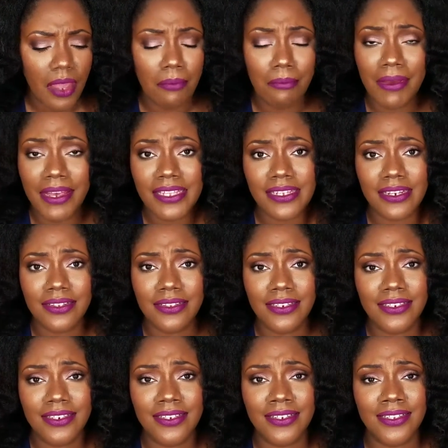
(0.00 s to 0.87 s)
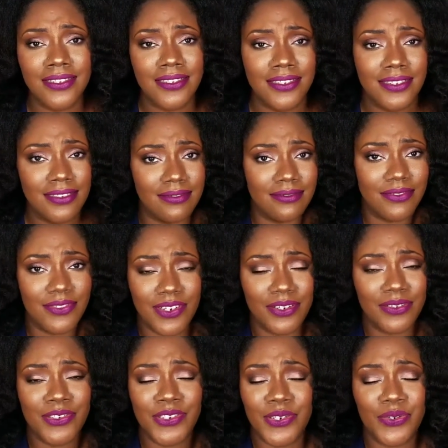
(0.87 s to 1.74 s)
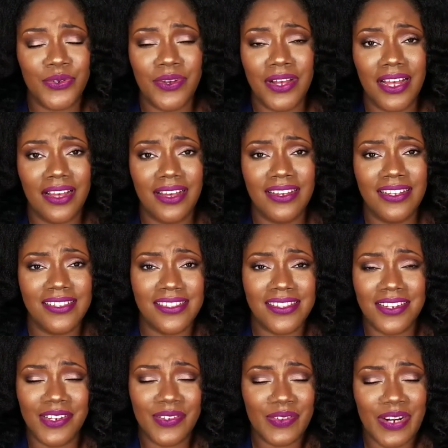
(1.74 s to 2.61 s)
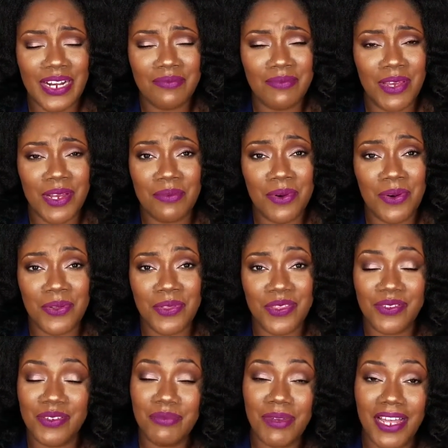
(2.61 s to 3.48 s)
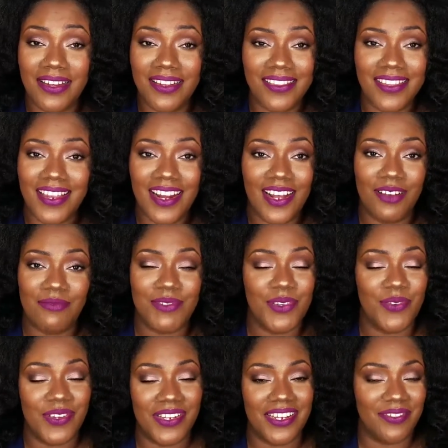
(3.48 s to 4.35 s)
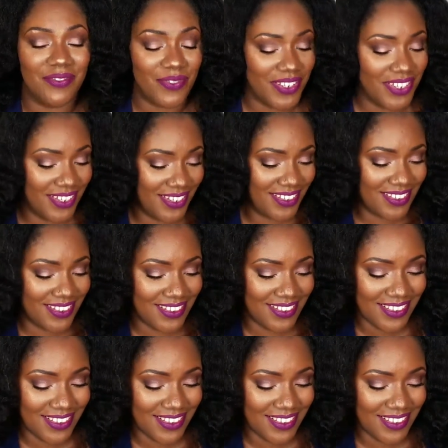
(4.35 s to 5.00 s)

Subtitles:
basically just, you know, show you guys the Lorac Mega Pro 3 palette that I'm so in love with.